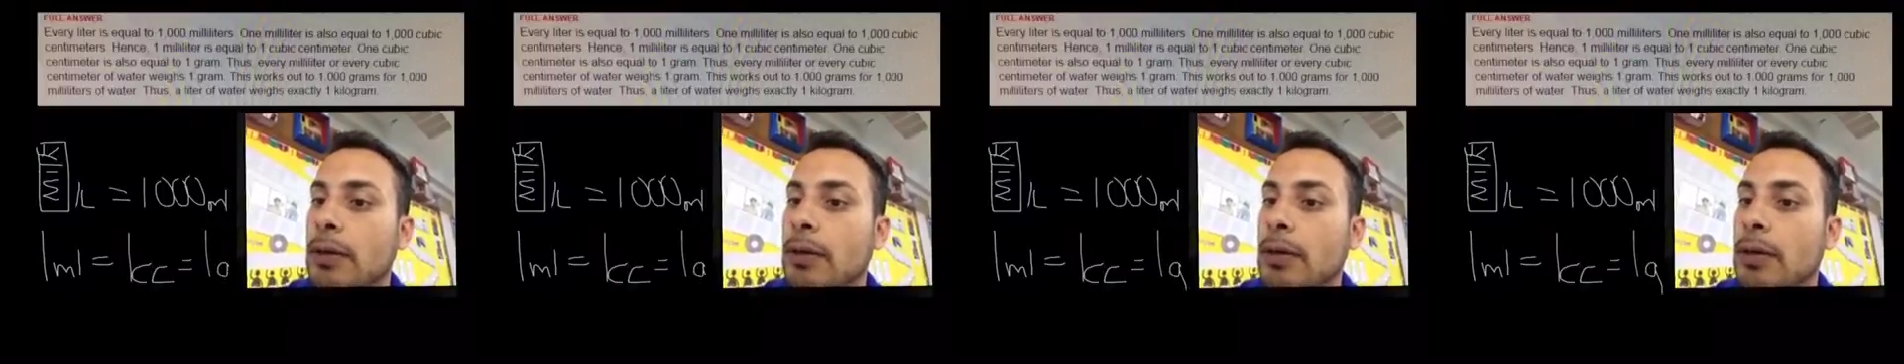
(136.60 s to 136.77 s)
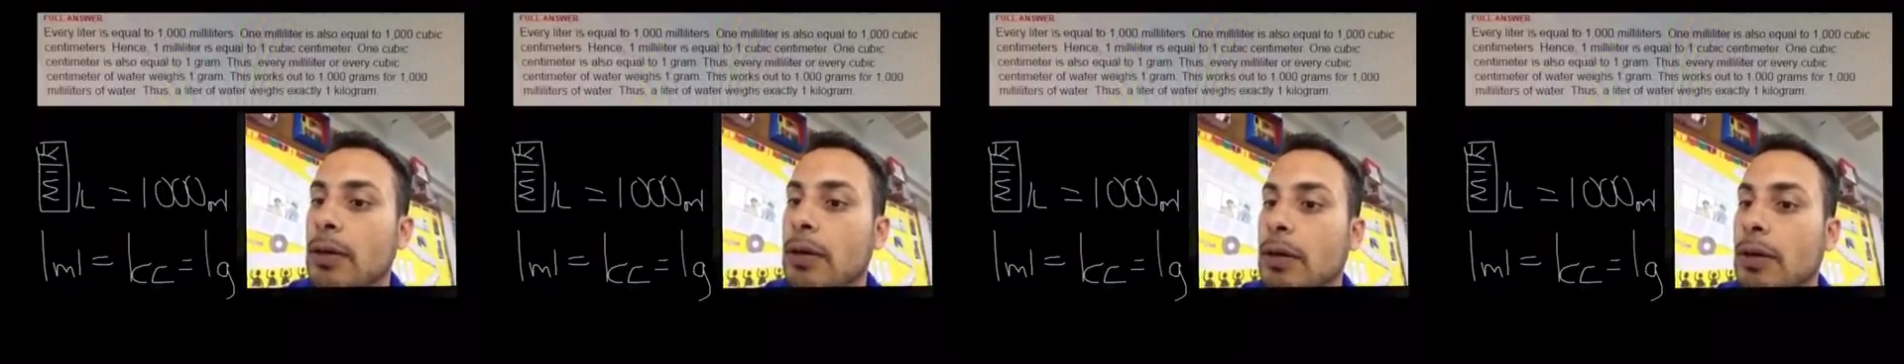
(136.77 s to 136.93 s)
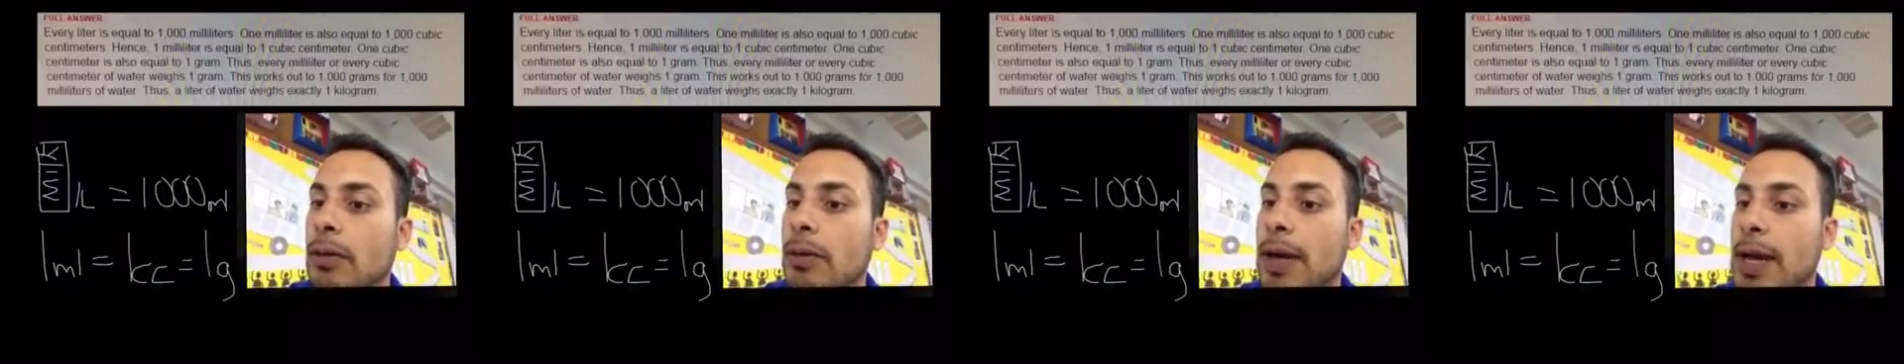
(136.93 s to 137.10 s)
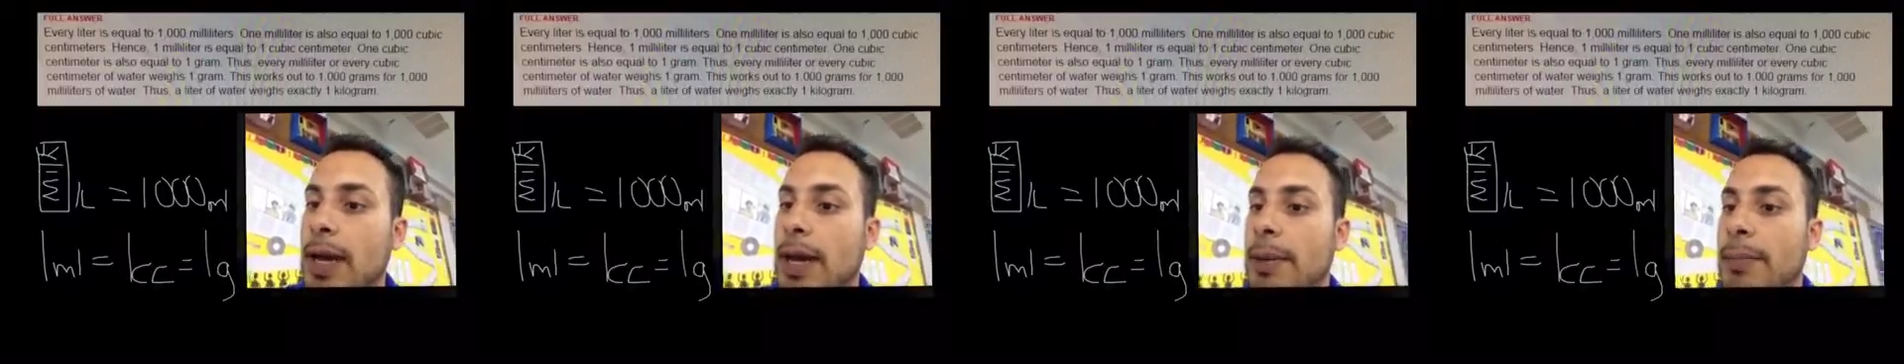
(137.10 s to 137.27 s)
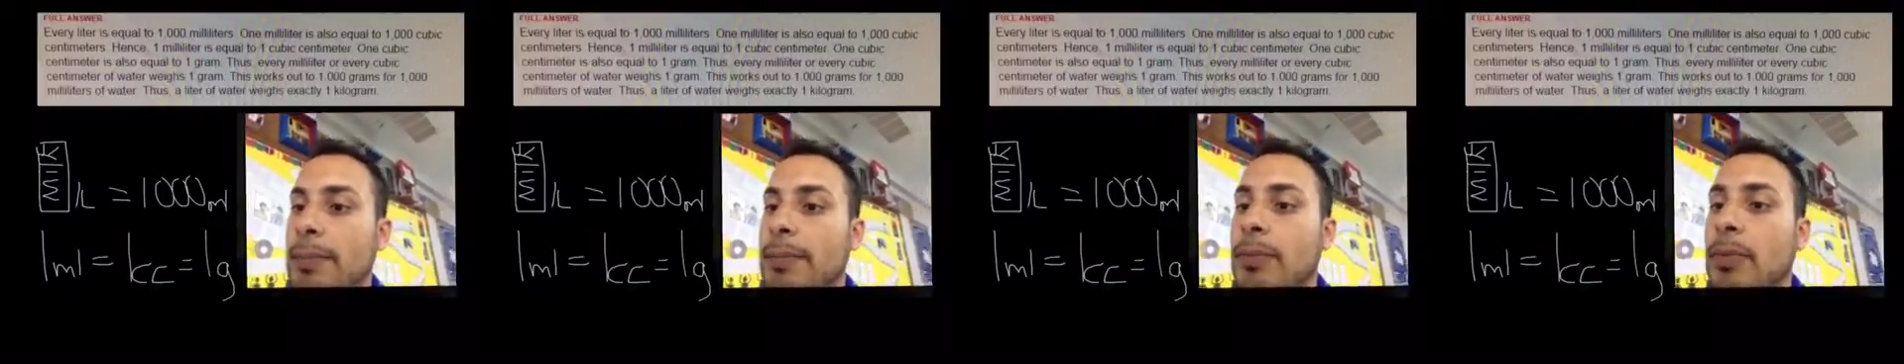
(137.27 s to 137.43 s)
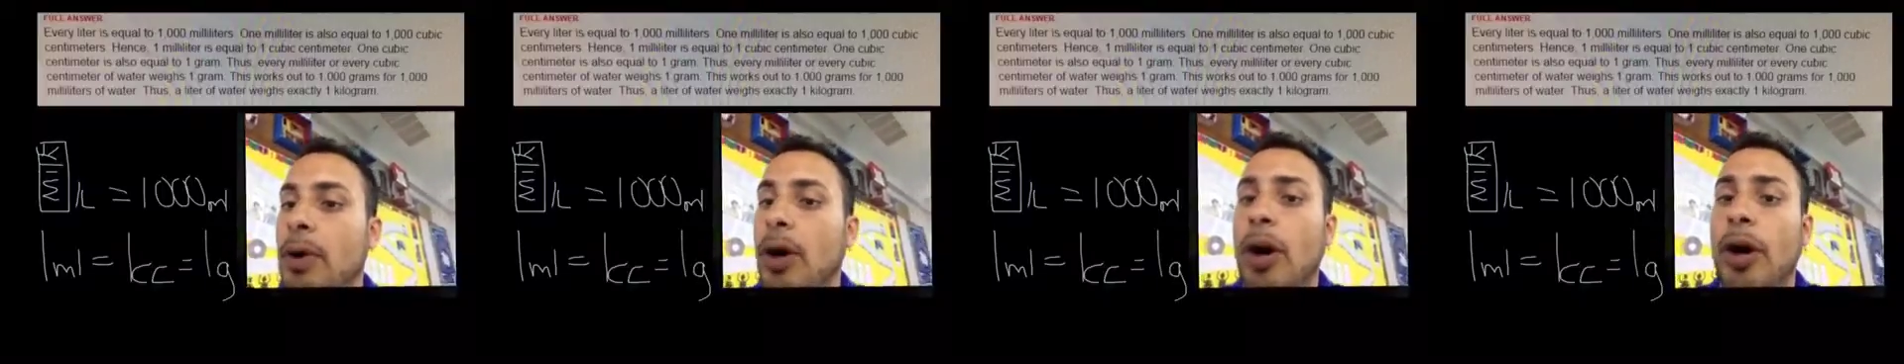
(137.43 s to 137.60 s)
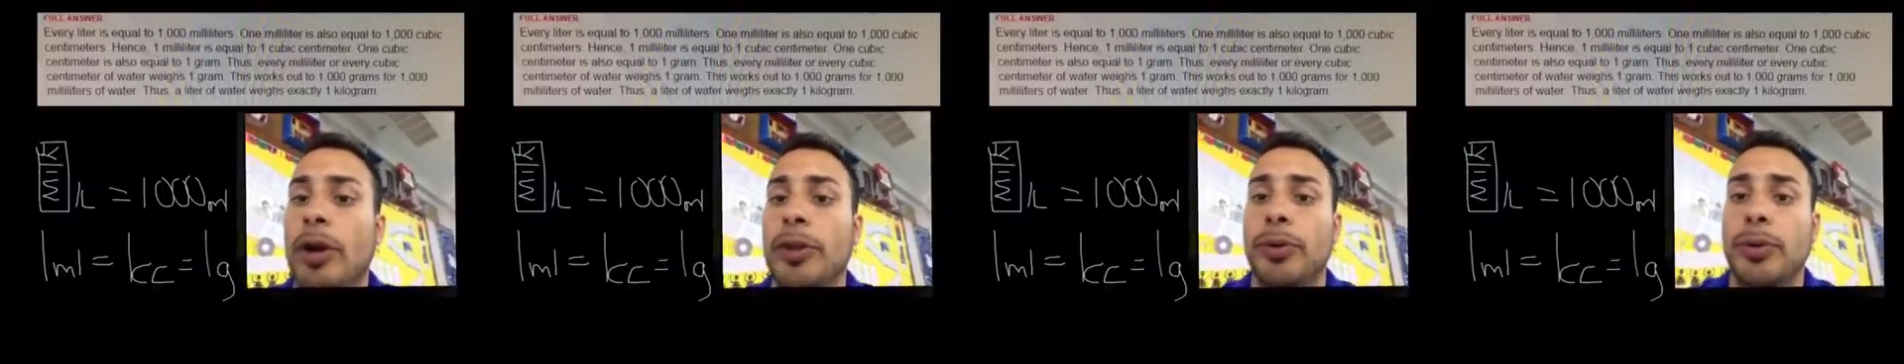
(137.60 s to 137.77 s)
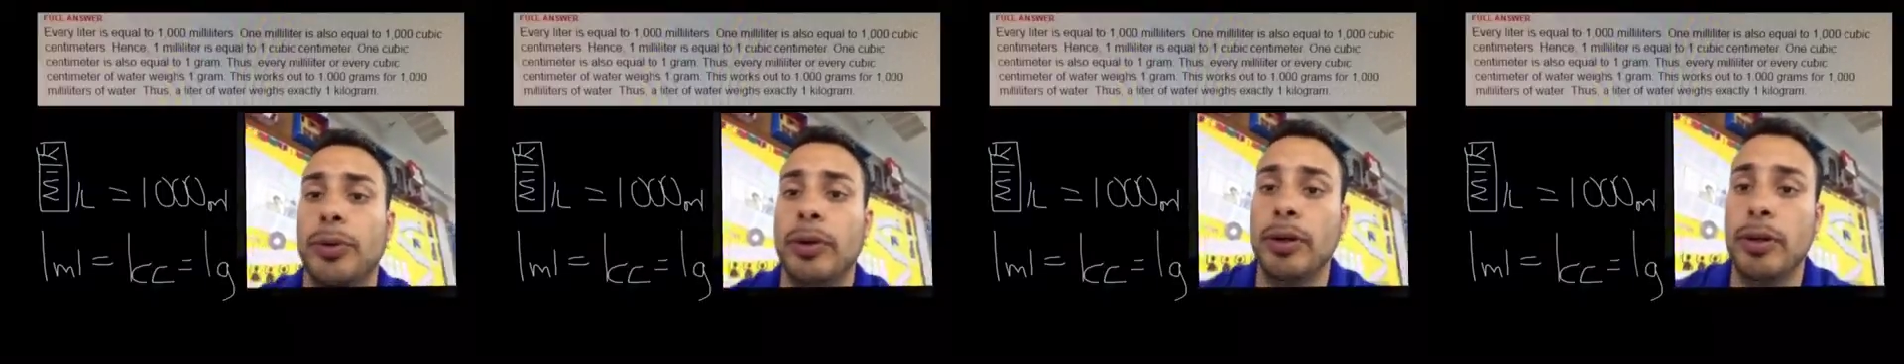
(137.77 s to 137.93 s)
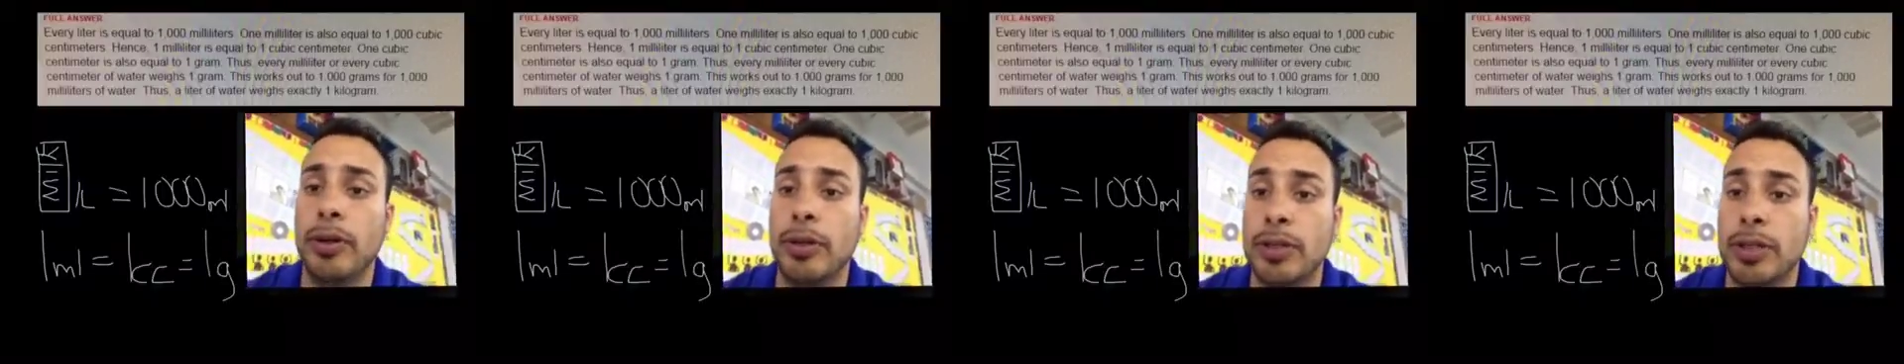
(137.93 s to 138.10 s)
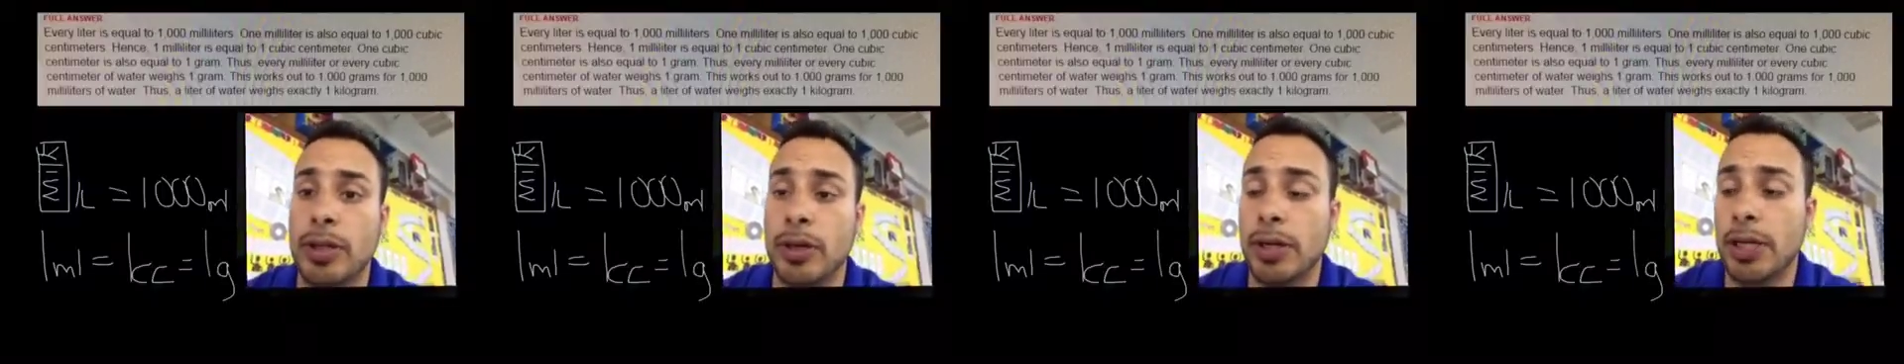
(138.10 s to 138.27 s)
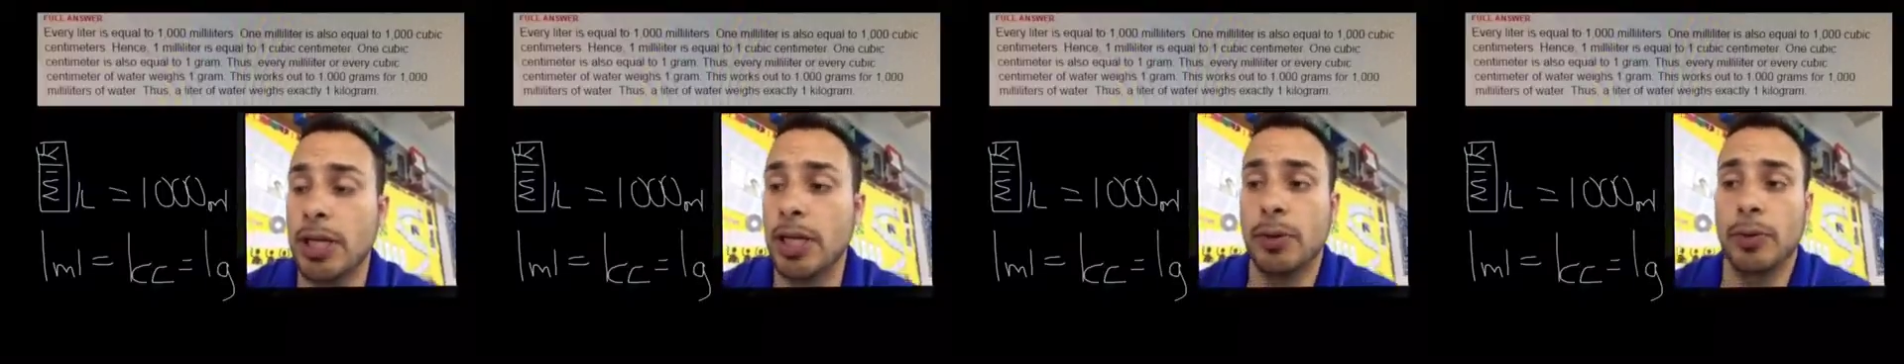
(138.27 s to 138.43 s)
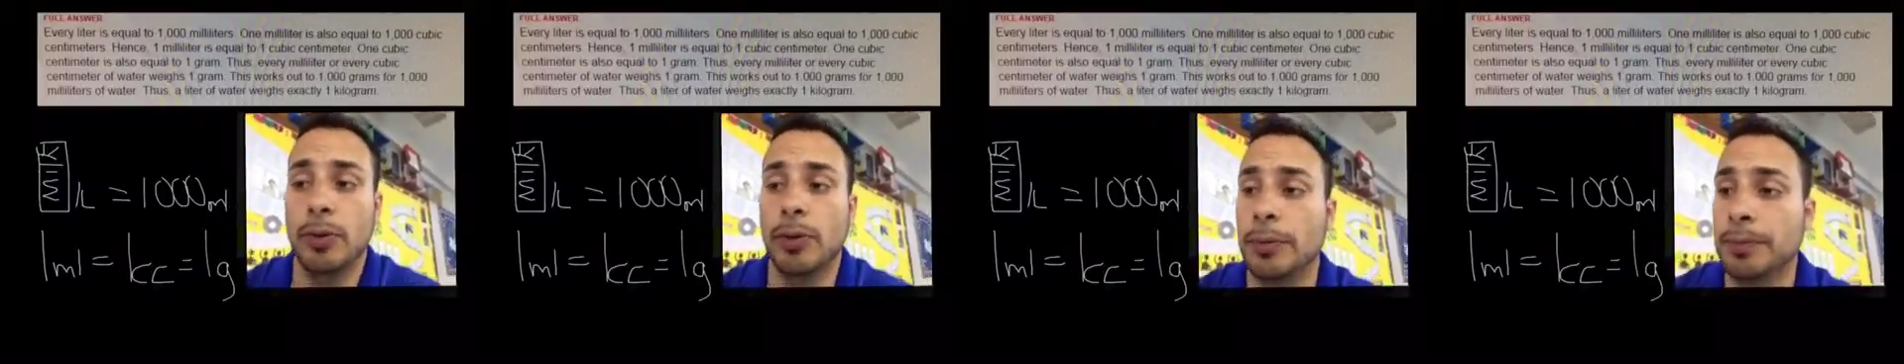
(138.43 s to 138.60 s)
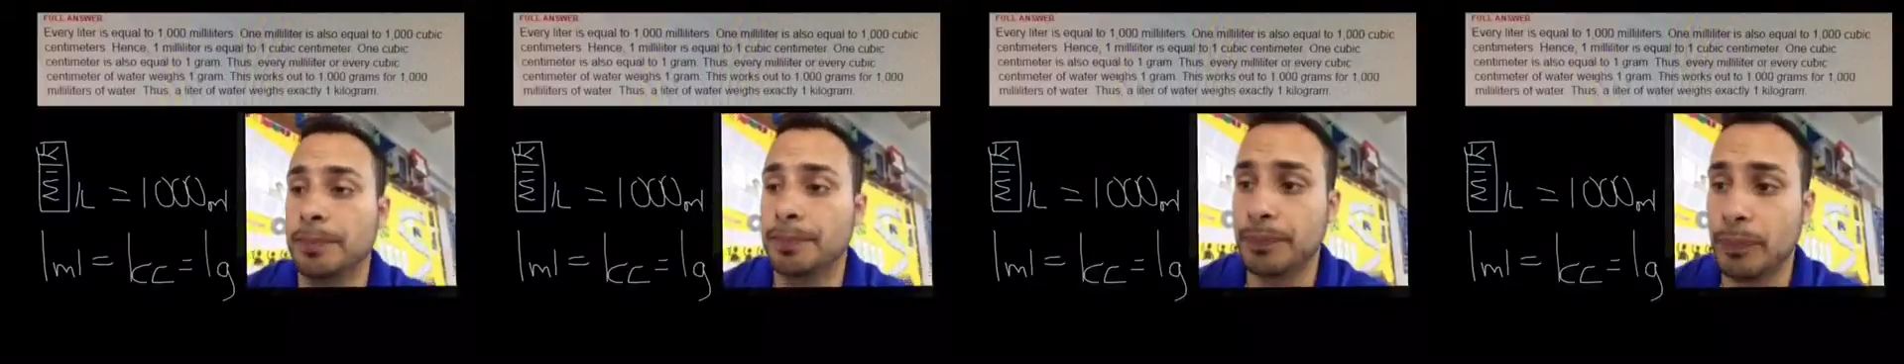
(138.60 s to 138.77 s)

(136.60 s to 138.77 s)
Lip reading: gram. All three of those are equal.